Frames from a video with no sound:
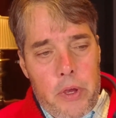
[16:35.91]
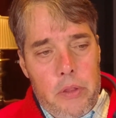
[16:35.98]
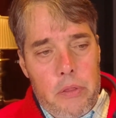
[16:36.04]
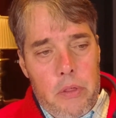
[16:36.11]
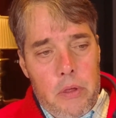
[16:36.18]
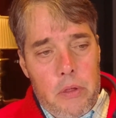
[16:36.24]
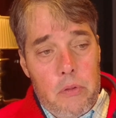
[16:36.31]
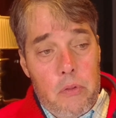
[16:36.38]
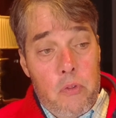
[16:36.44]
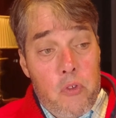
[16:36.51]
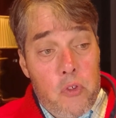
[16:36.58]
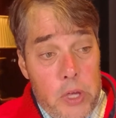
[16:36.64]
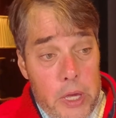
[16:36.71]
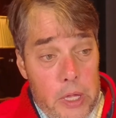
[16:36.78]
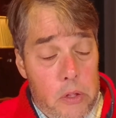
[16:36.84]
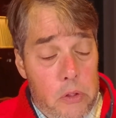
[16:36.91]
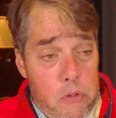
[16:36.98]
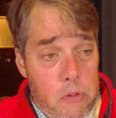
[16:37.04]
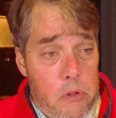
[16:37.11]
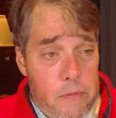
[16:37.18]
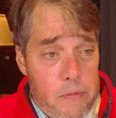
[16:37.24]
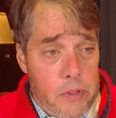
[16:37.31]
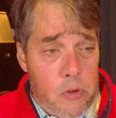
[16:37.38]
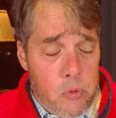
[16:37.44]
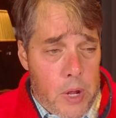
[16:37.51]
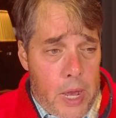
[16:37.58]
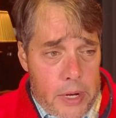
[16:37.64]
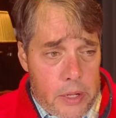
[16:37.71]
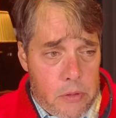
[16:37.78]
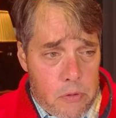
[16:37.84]
that the skills of the
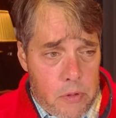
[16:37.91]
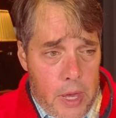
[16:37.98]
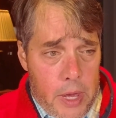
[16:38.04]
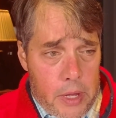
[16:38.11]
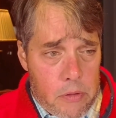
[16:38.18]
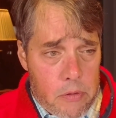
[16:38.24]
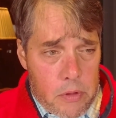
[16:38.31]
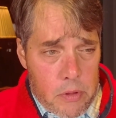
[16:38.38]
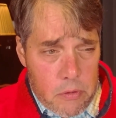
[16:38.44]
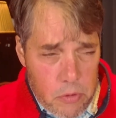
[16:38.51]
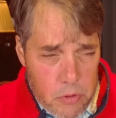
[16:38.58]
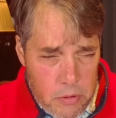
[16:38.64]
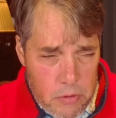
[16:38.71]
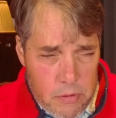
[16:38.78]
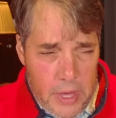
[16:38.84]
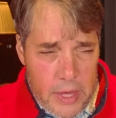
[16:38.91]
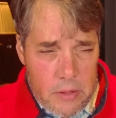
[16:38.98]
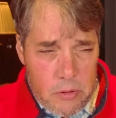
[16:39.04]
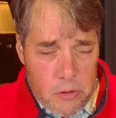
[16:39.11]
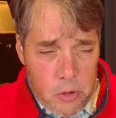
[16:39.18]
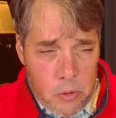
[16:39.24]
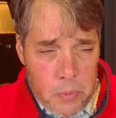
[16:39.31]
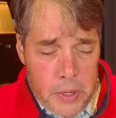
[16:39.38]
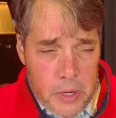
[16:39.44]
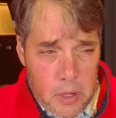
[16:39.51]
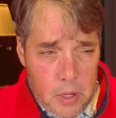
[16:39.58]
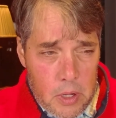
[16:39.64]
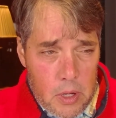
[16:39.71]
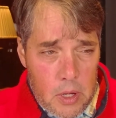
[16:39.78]
United States, and so this takes a little bit,